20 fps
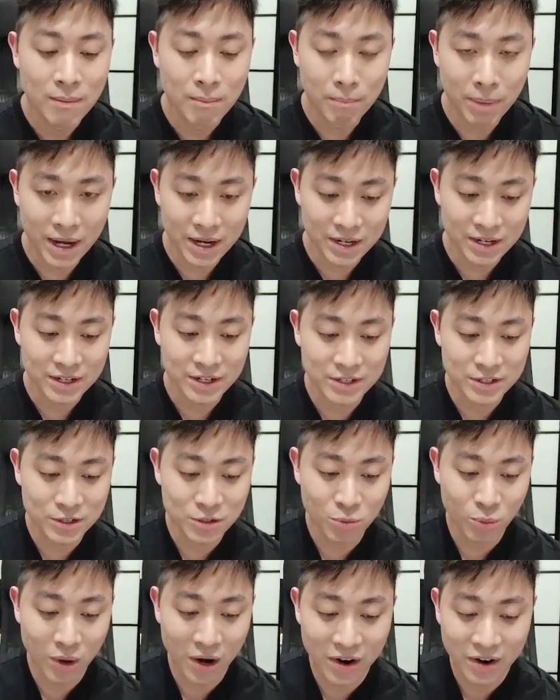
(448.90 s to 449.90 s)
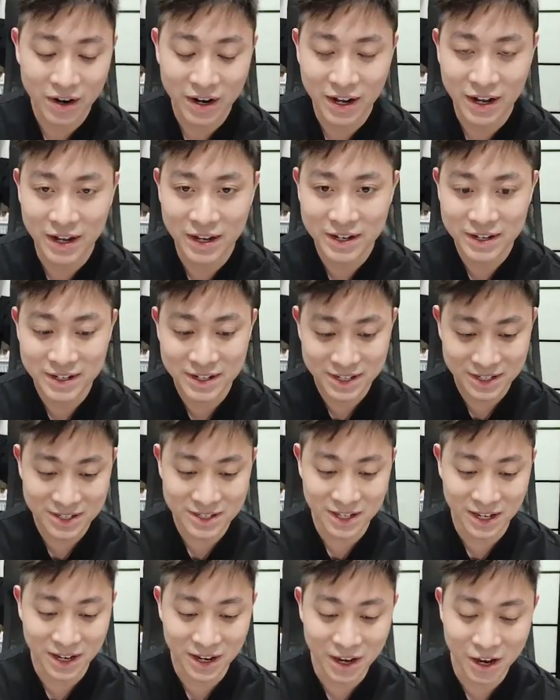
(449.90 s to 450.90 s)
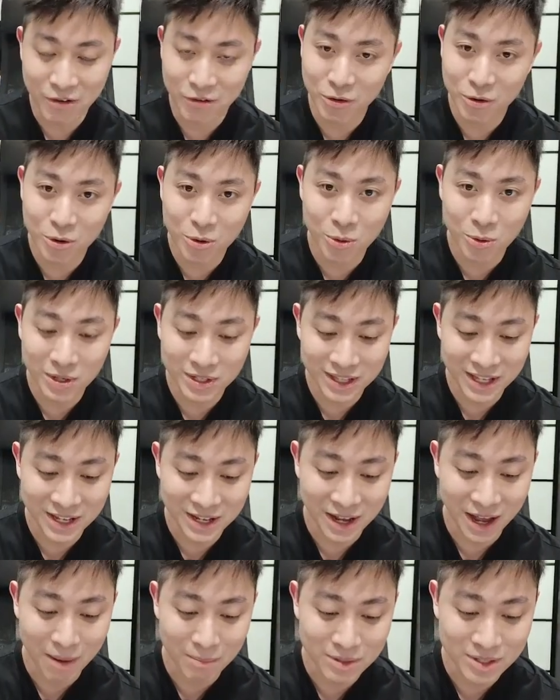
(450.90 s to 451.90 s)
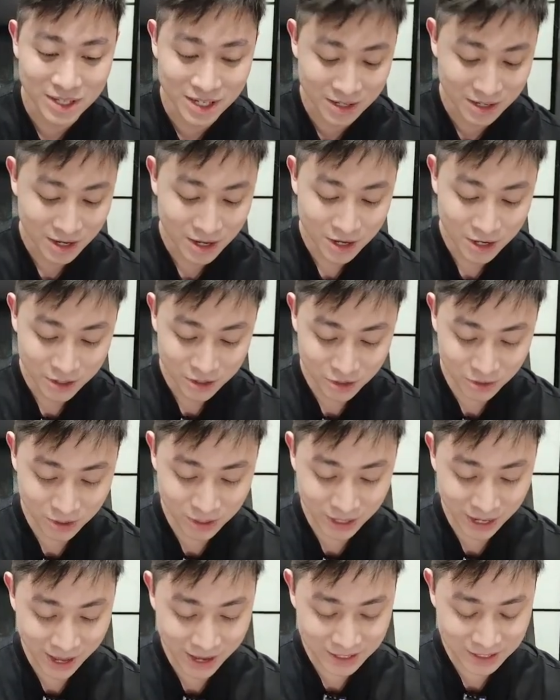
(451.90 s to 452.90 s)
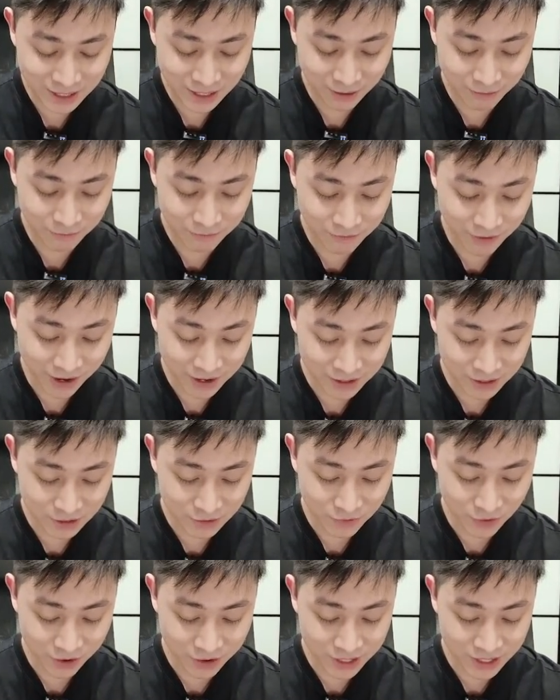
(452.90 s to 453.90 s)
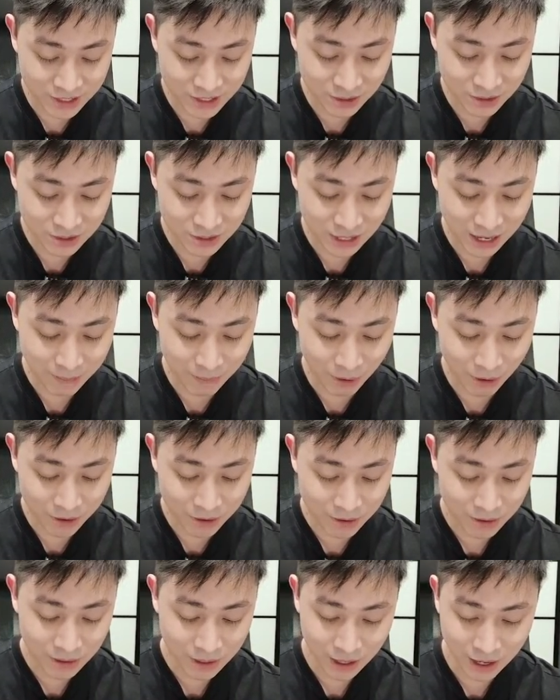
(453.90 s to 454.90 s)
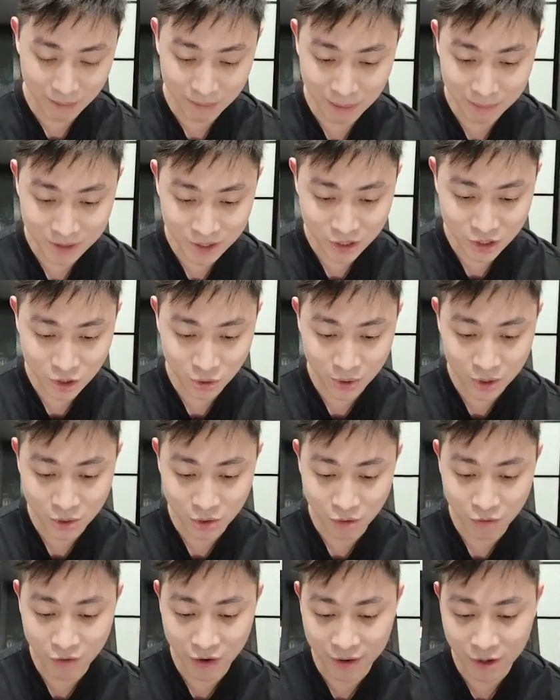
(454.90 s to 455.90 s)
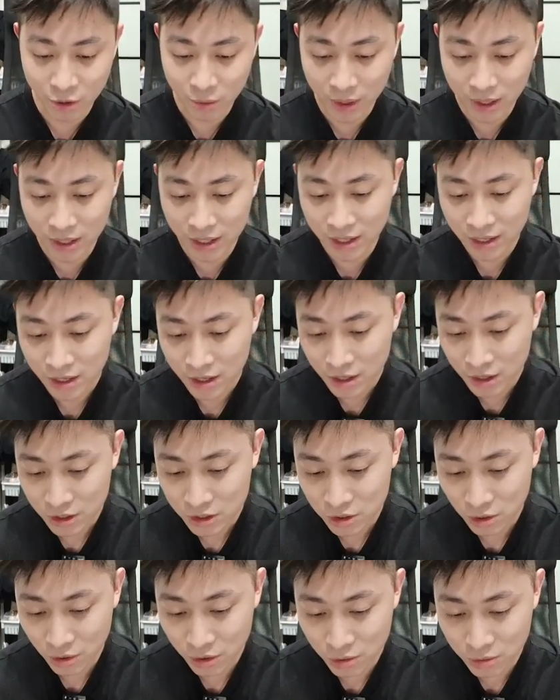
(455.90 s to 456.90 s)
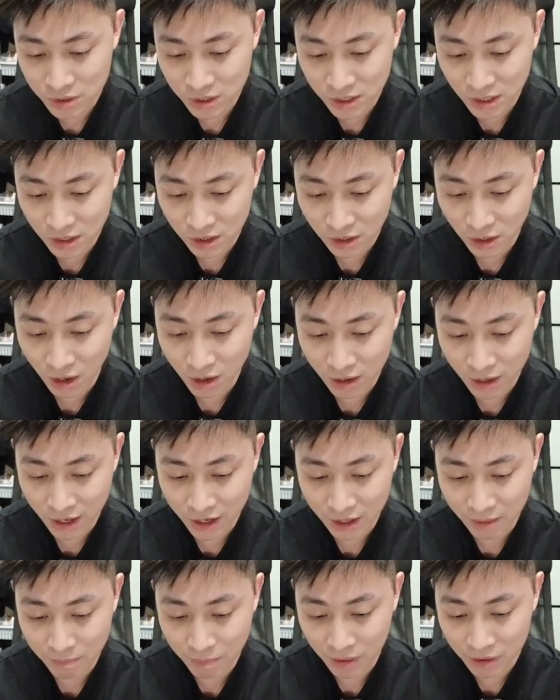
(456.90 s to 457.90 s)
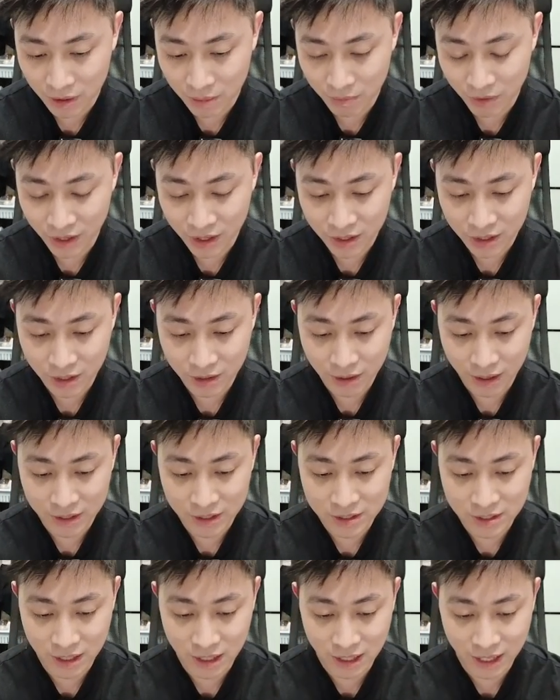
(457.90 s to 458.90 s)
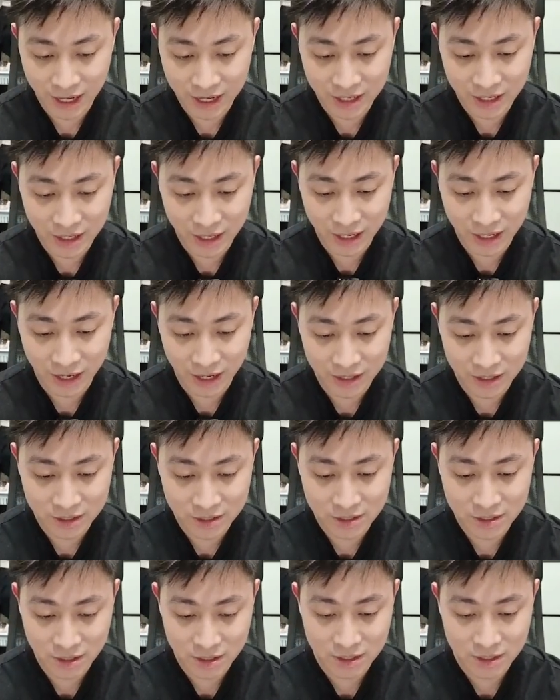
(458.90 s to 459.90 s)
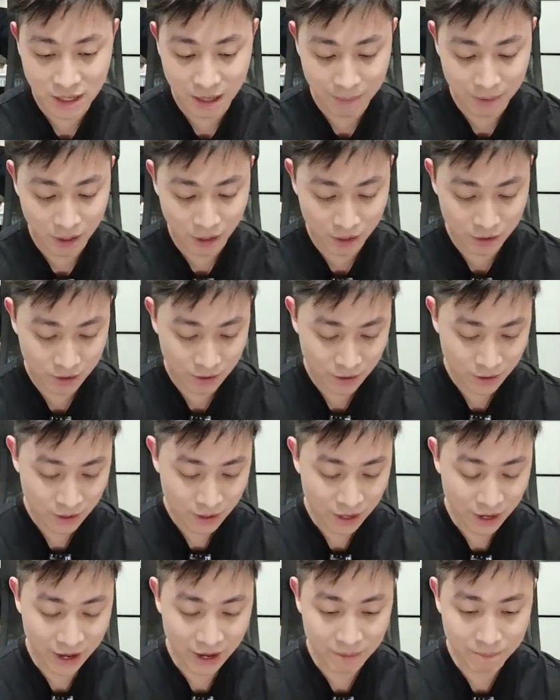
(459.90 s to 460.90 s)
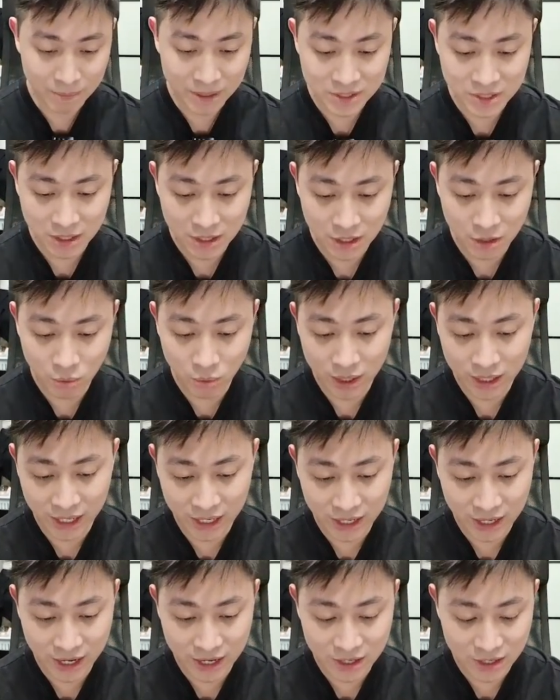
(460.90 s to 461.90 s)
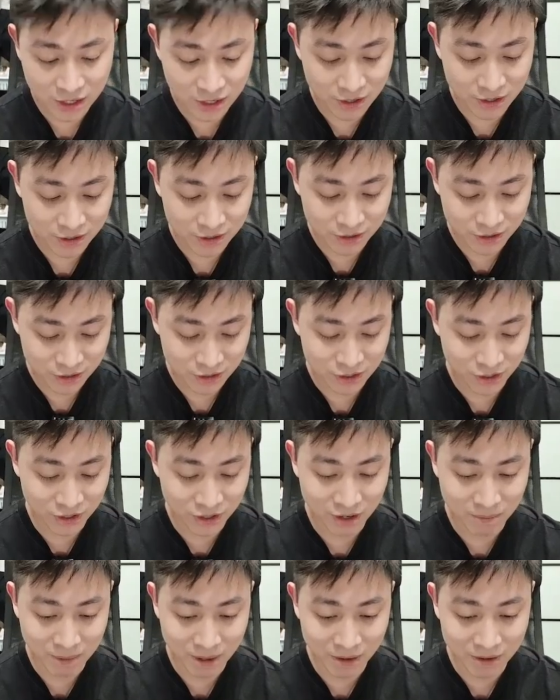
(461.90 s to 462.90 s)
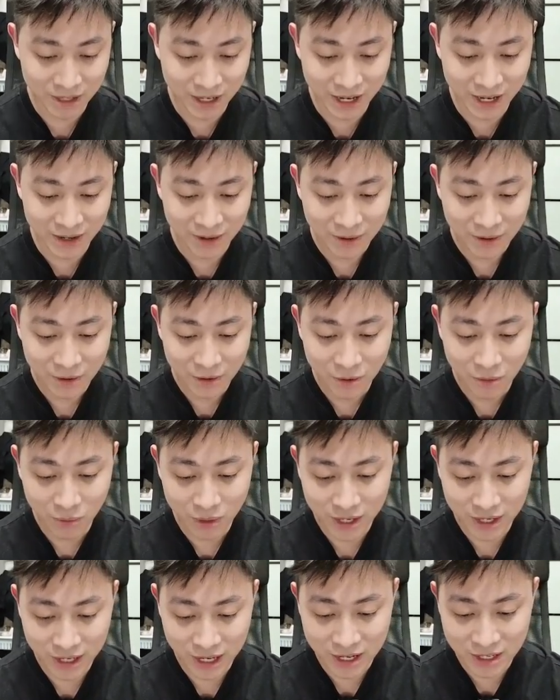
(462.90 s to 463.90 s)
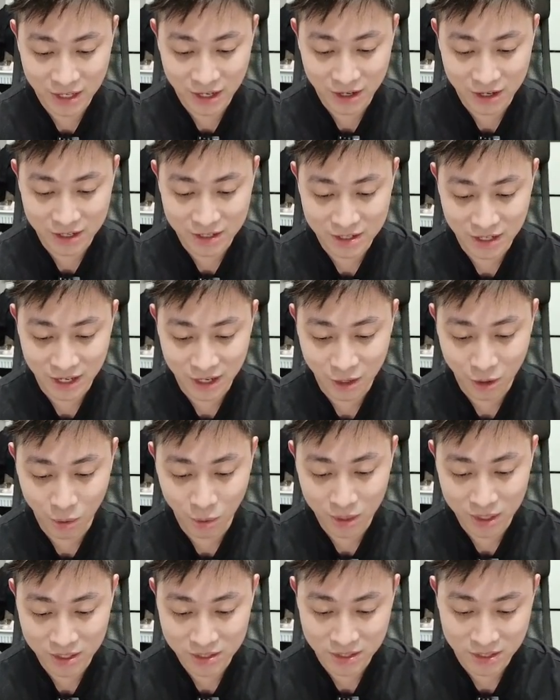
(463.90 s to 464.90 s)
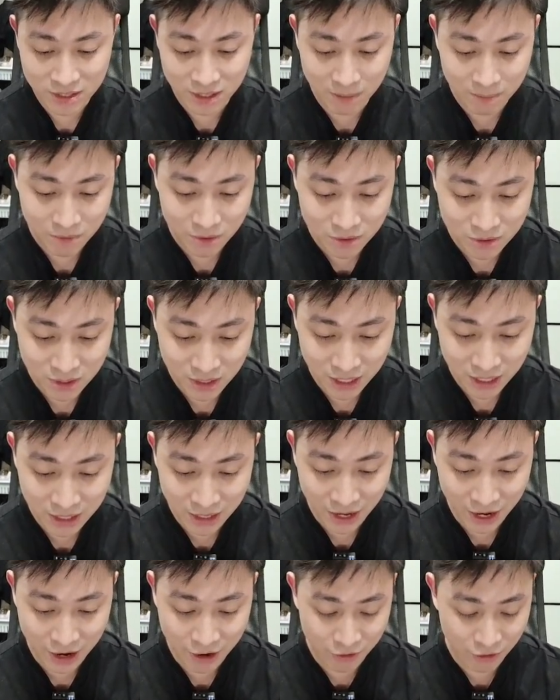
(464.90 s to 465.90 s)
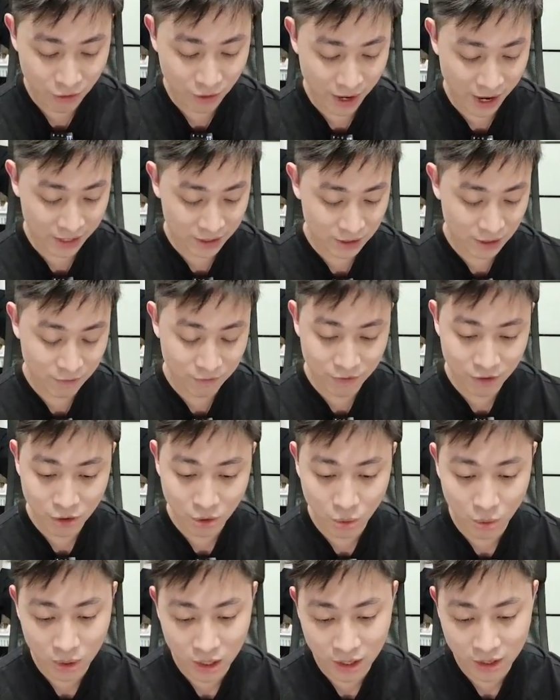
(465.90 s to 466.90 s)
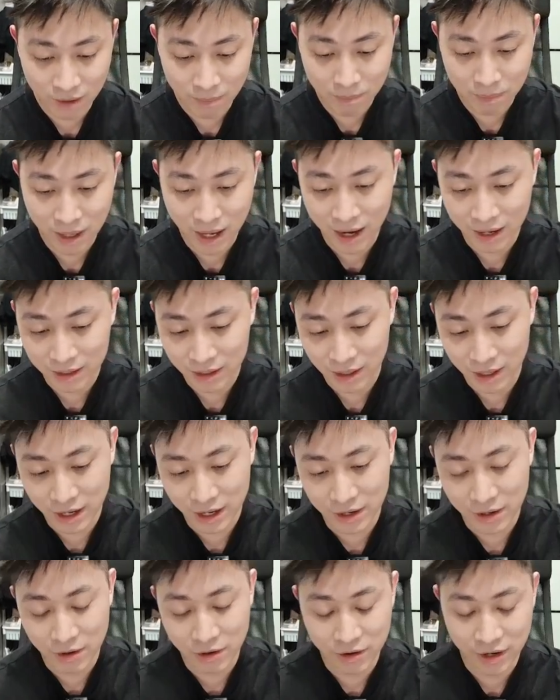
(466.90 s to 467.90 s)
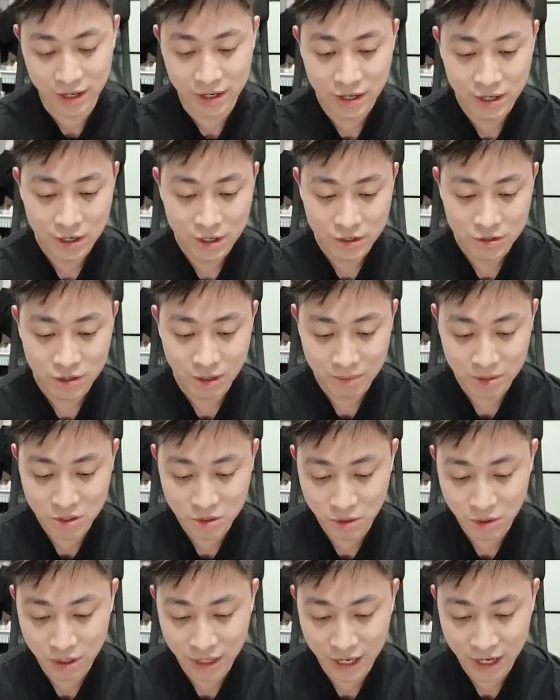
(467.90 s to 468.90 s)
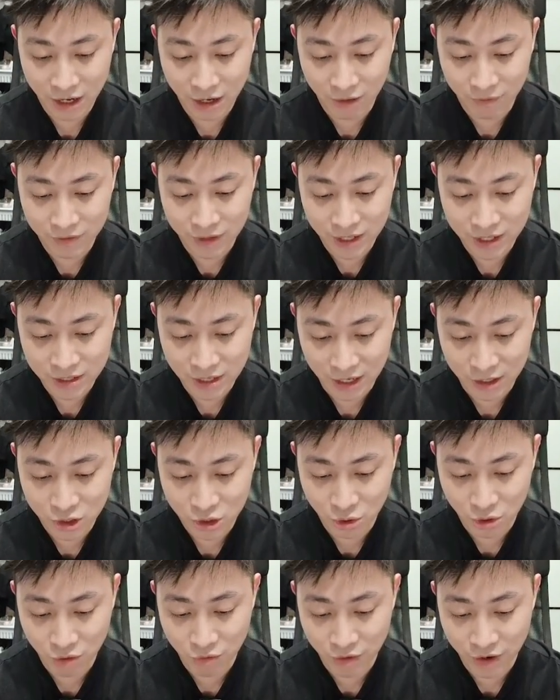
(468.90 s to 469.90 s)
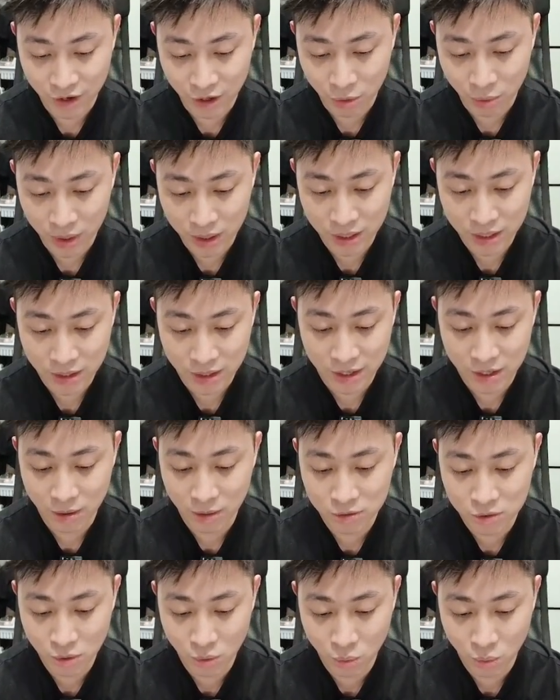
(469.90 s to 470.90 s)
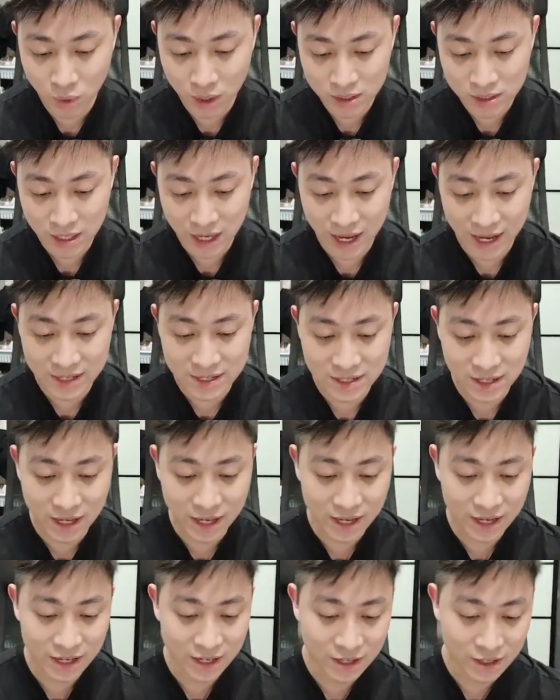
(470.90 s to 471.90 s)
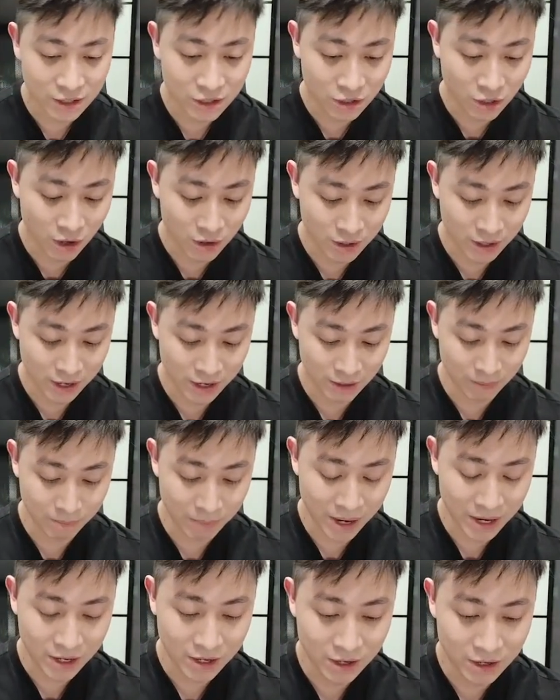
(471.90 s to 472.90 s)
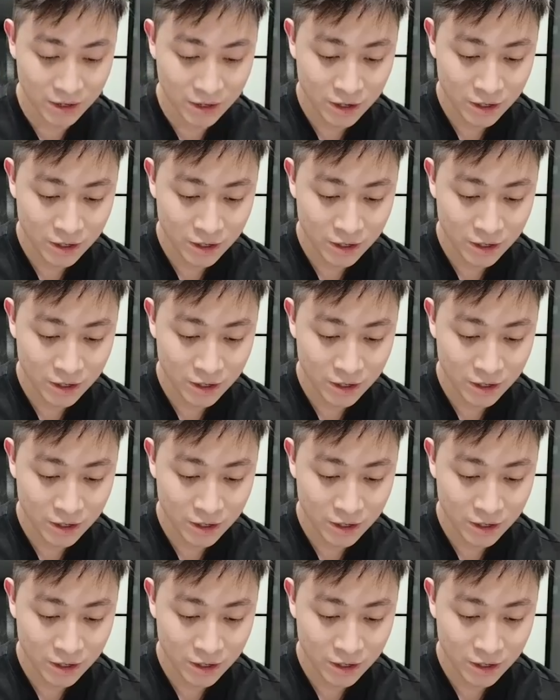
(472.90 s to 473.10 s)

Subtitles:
But this is where this aero cool thing comes in. So it acts like a fan. It's very easy to snap on. Let me just show it to you very quickly. So using the dock at the bottom right here, I just align it and I just snap it on. And basically what I get here, sorry about that, what I get here is a cooling system. You see that? Aero active, cooler plugged in. Alright, so I'm just going to get out of this and show you very quickly. It also works as a dock at the back here.